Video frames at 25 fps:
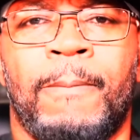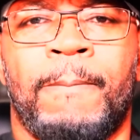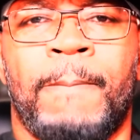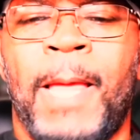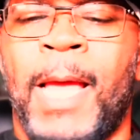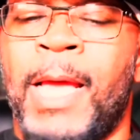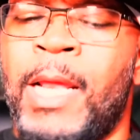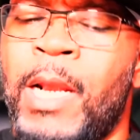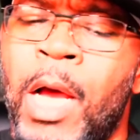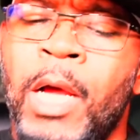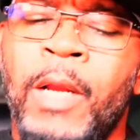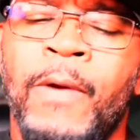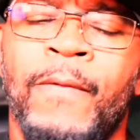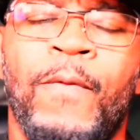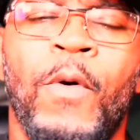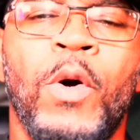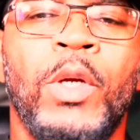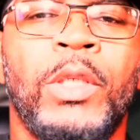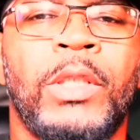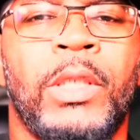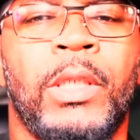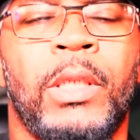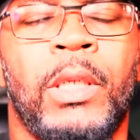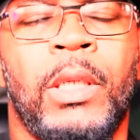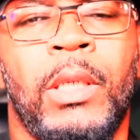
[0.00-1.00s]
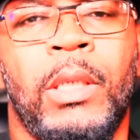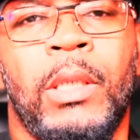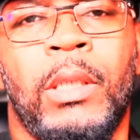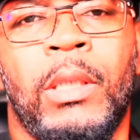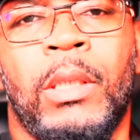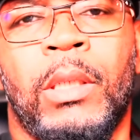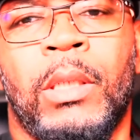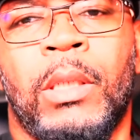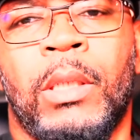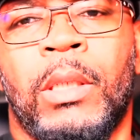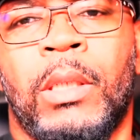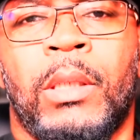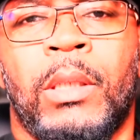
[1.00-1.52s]
And unfortunately,
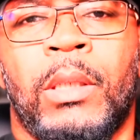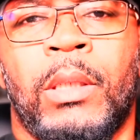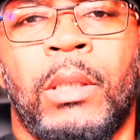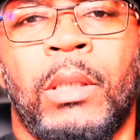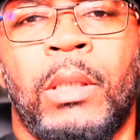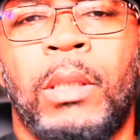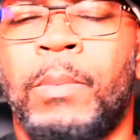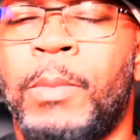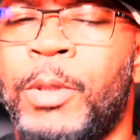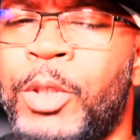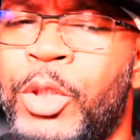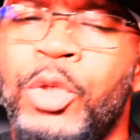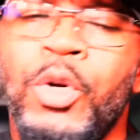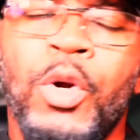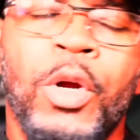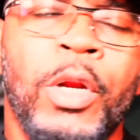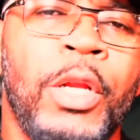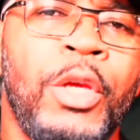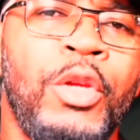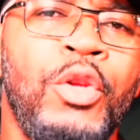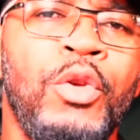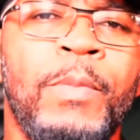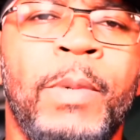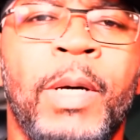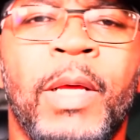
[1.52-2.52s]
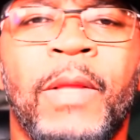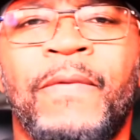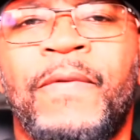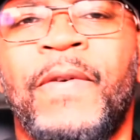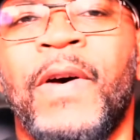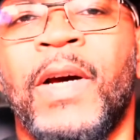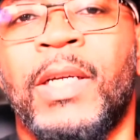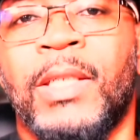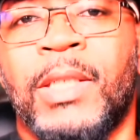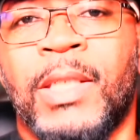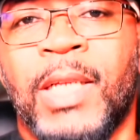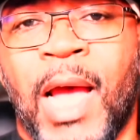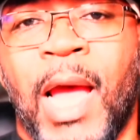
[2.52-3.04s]
the majority of you
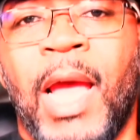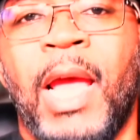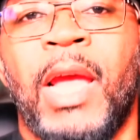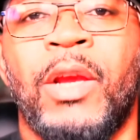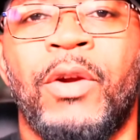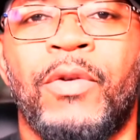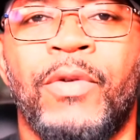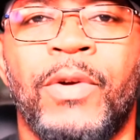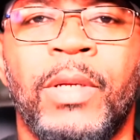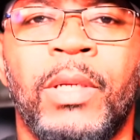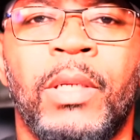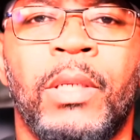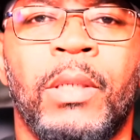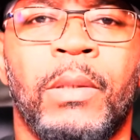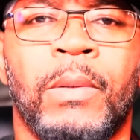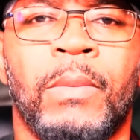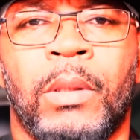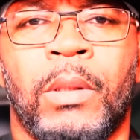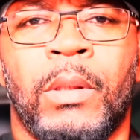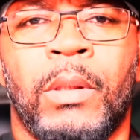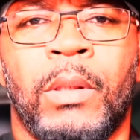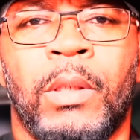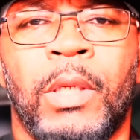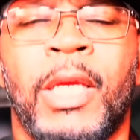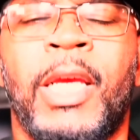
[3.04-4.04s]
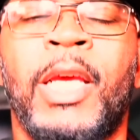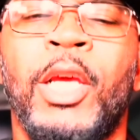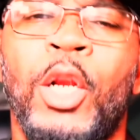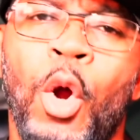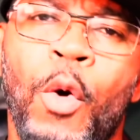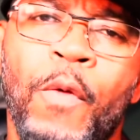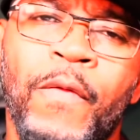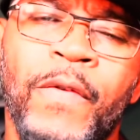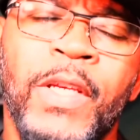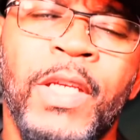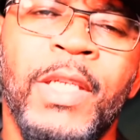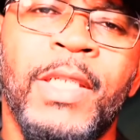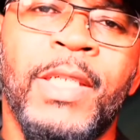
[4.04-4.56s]
motherfuckers are angry. Get
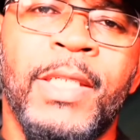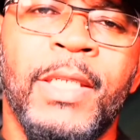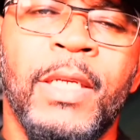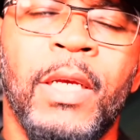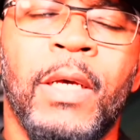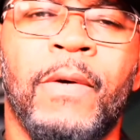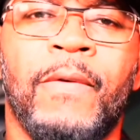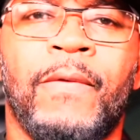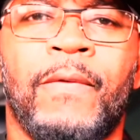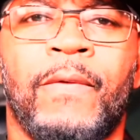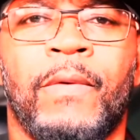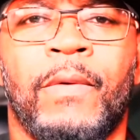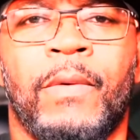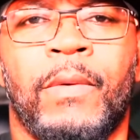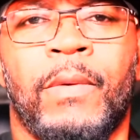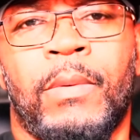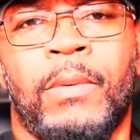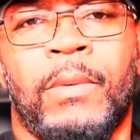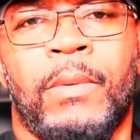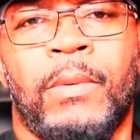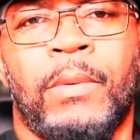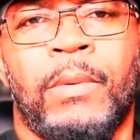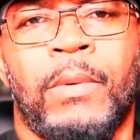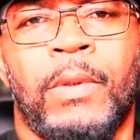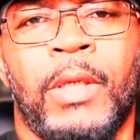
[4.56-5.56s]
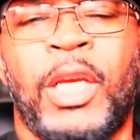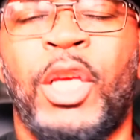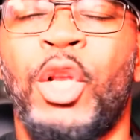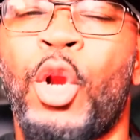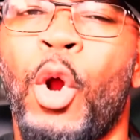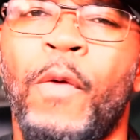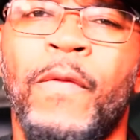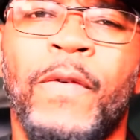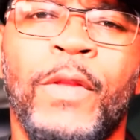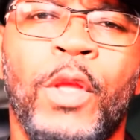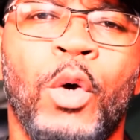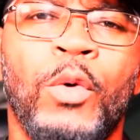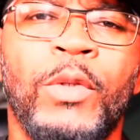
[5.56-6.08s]
over yourself Get
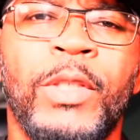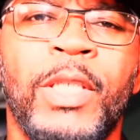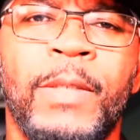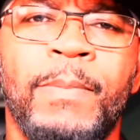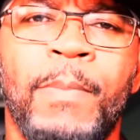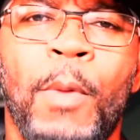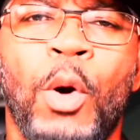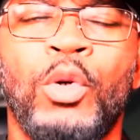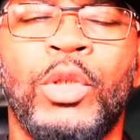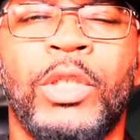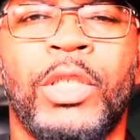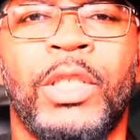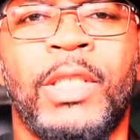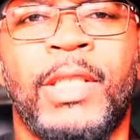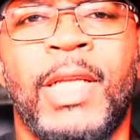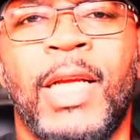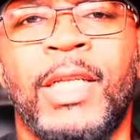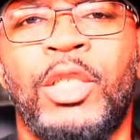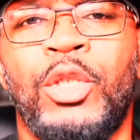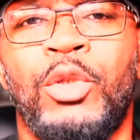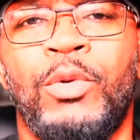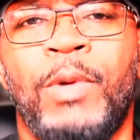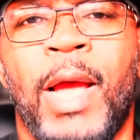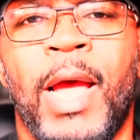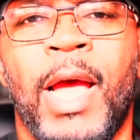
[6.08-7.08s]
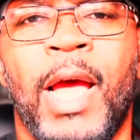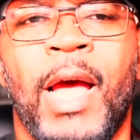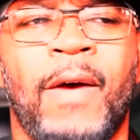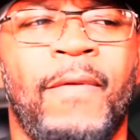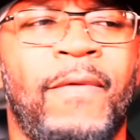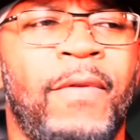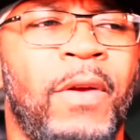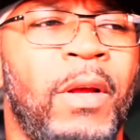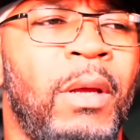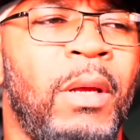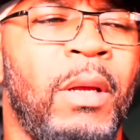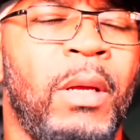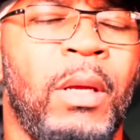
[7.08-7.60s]
over those emotions that you have
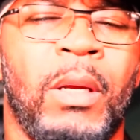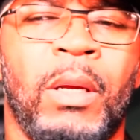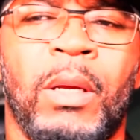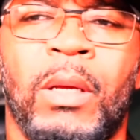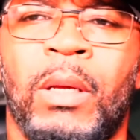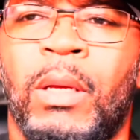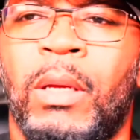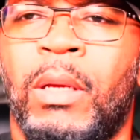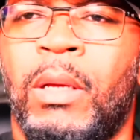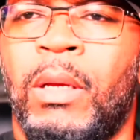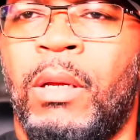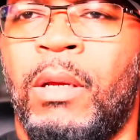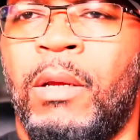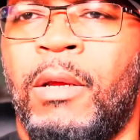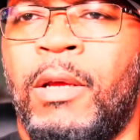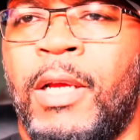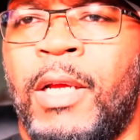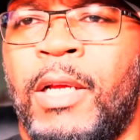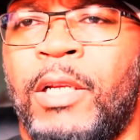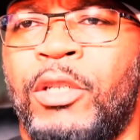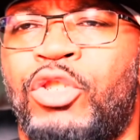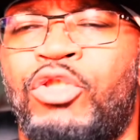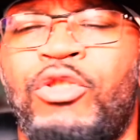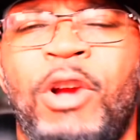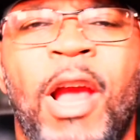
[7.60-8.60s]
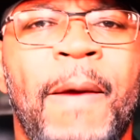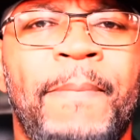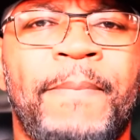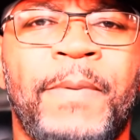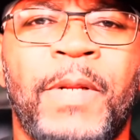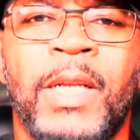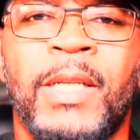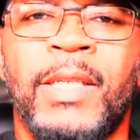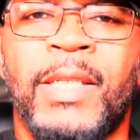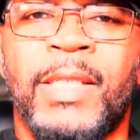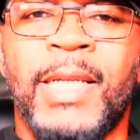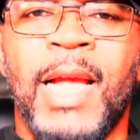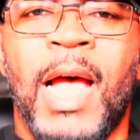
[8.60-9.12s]
trapped
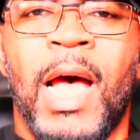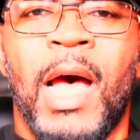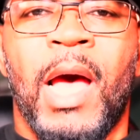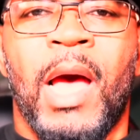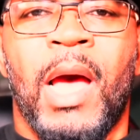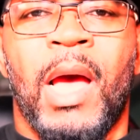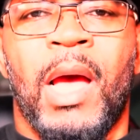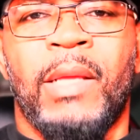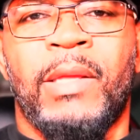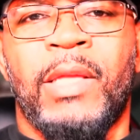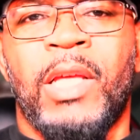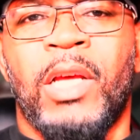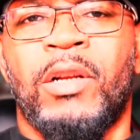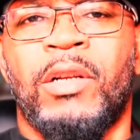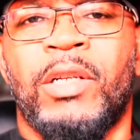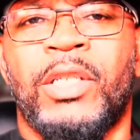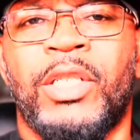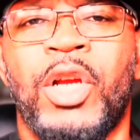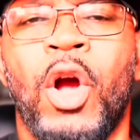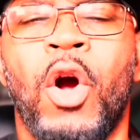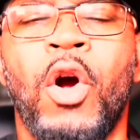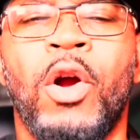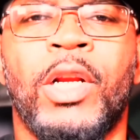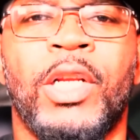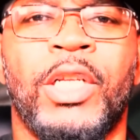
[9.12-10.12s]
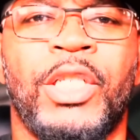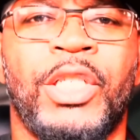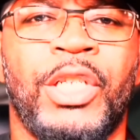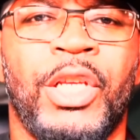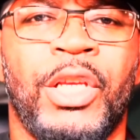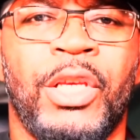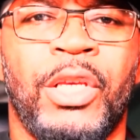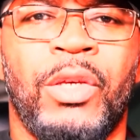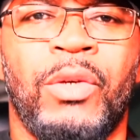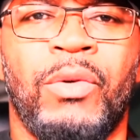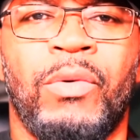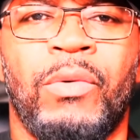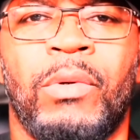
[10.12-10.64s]
inside that are tarnishing
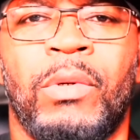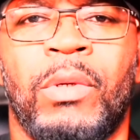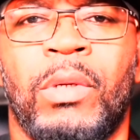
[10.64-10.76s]
you,